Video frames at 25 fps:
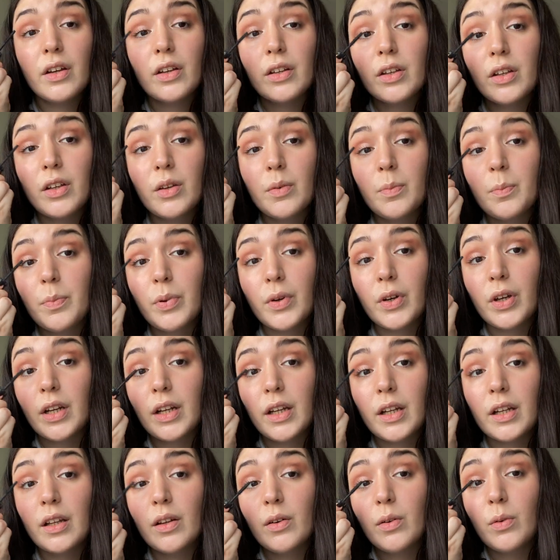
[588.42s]
You put
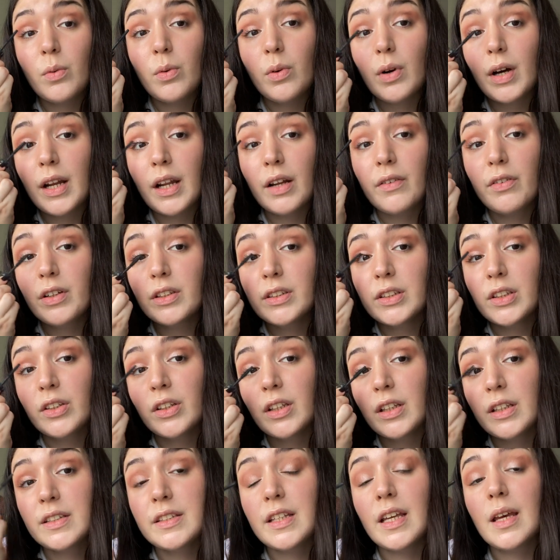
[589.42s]
whatever is on
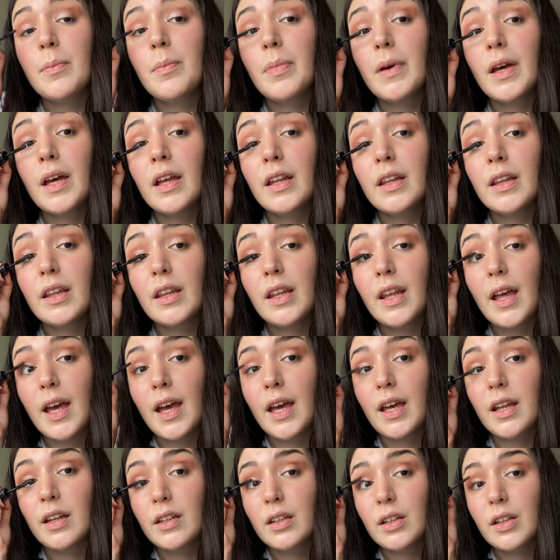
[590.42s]
the tip and
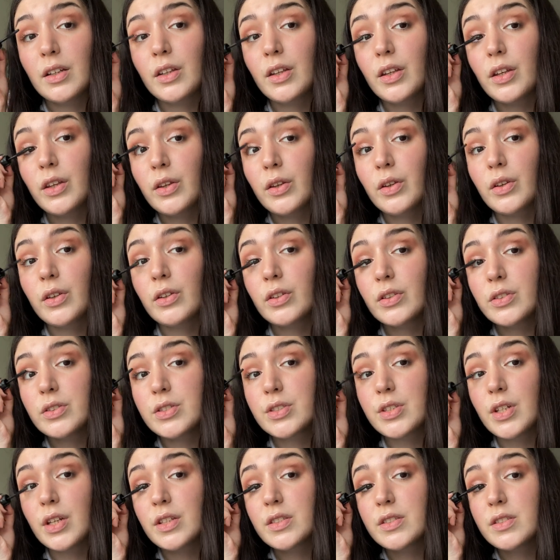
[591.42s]
then you
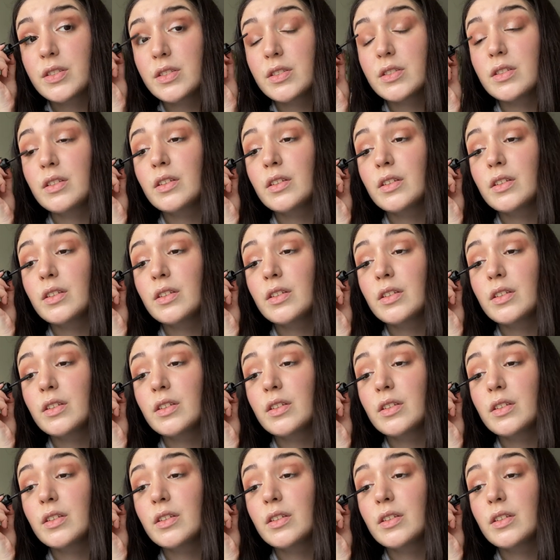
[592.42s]
just